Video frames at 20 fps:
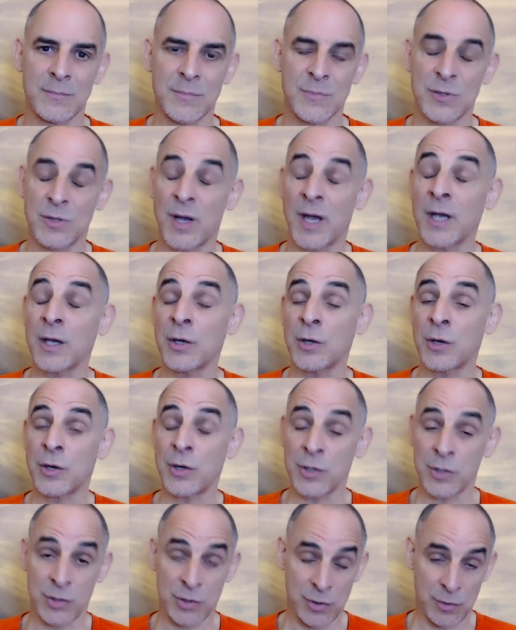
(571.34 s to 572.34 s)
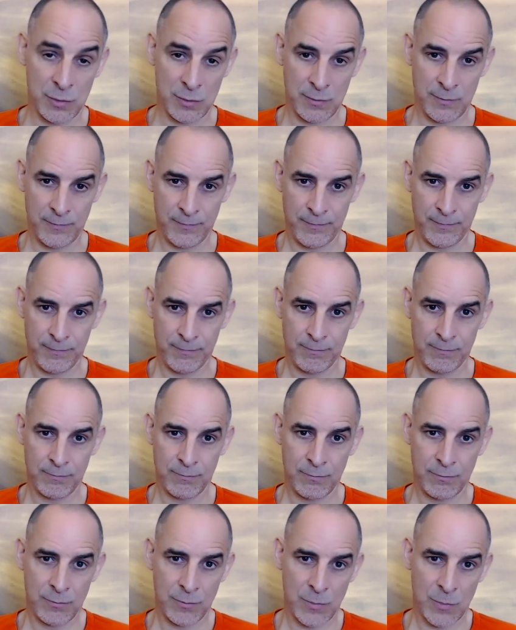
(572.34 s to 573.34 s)
So I encourage you
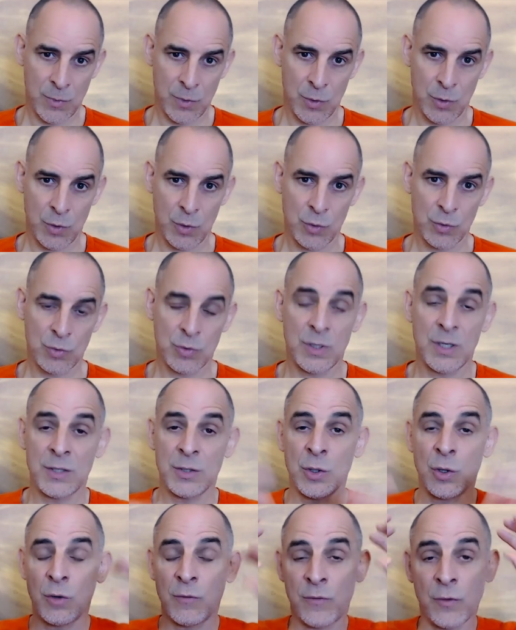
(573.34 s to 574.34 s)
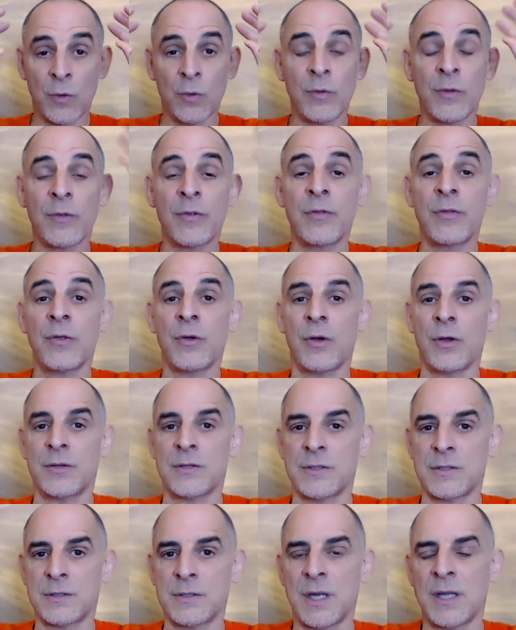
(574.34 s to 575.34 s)
to let go of all the
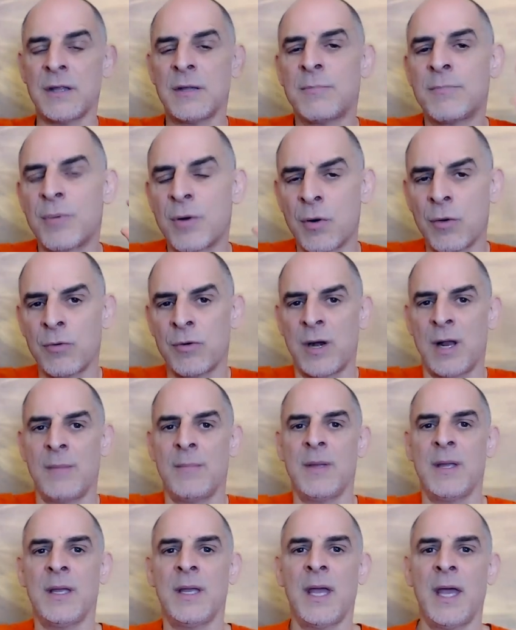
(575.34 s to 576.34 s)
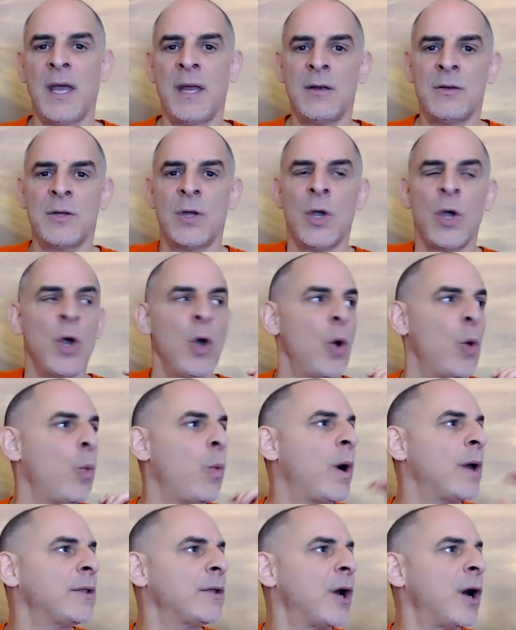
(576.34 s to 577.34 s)
thoughts and the programming and
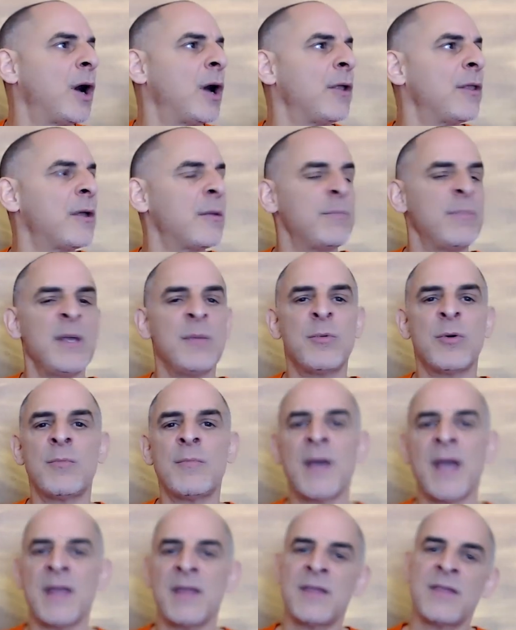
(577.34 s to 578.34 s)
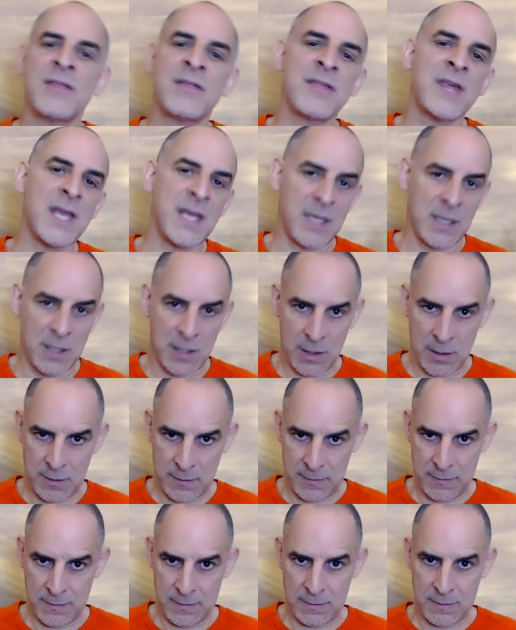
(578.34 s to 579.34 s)
what other people may think.
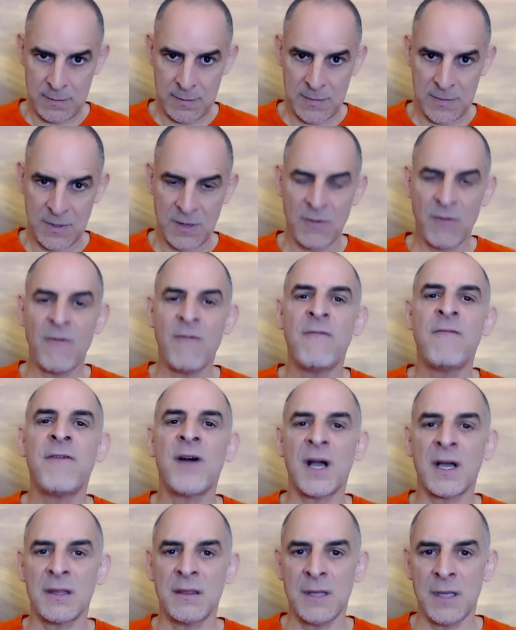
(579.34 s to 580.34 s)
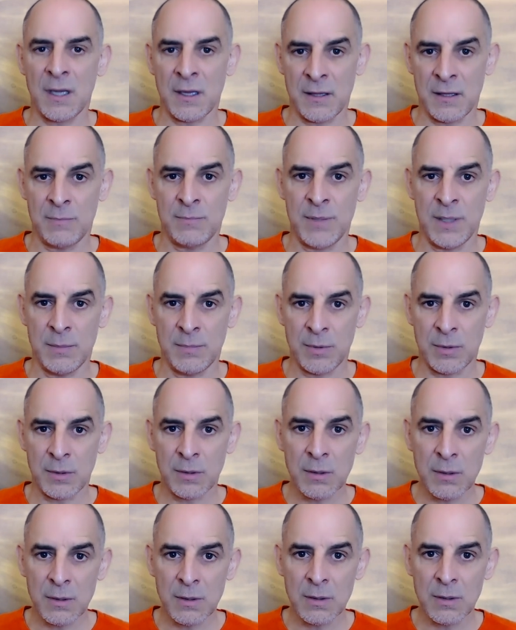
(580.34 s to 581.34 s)
Fuck the other
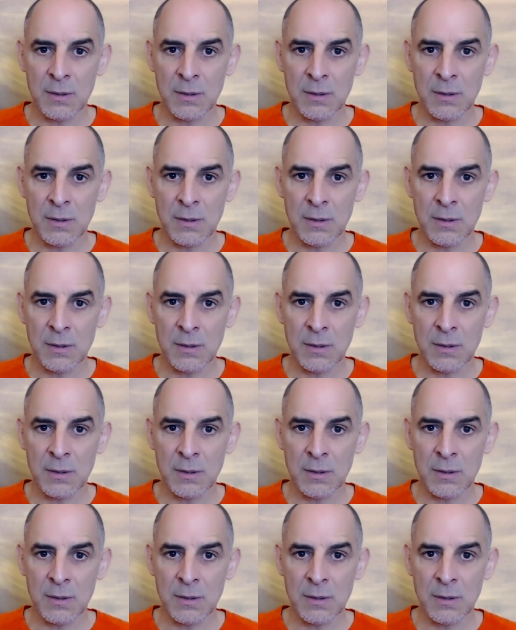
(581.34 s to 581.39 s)
people.